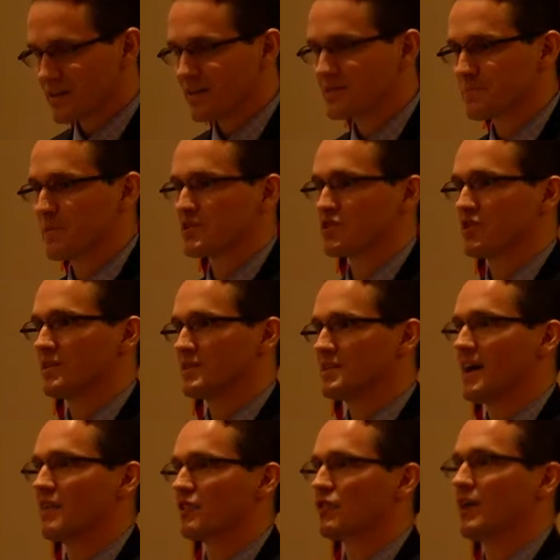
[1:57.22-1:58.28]
Especially the
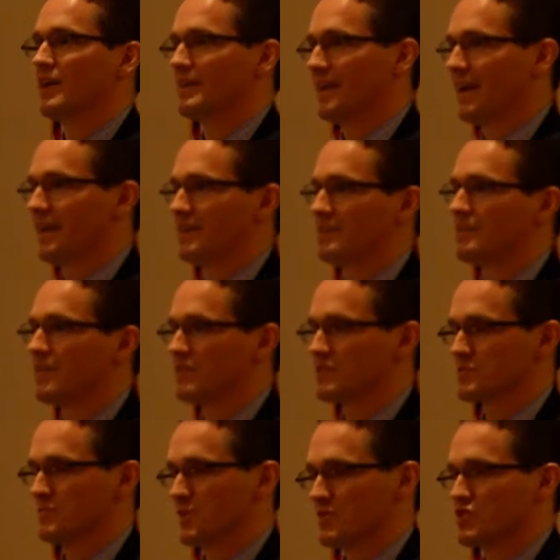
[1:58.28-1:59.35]
town of Groton hadn't done
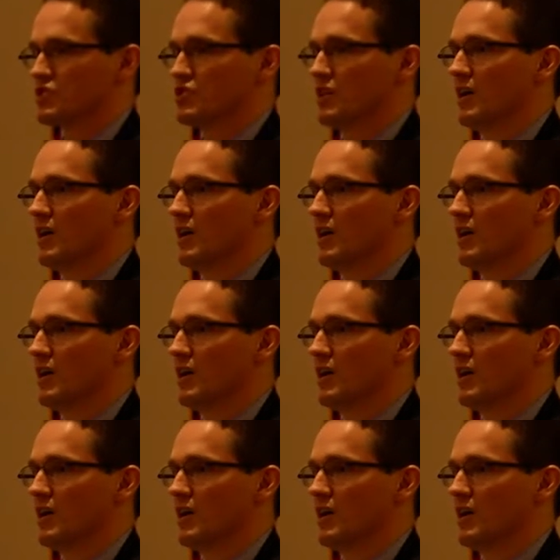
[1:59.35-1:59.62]
as much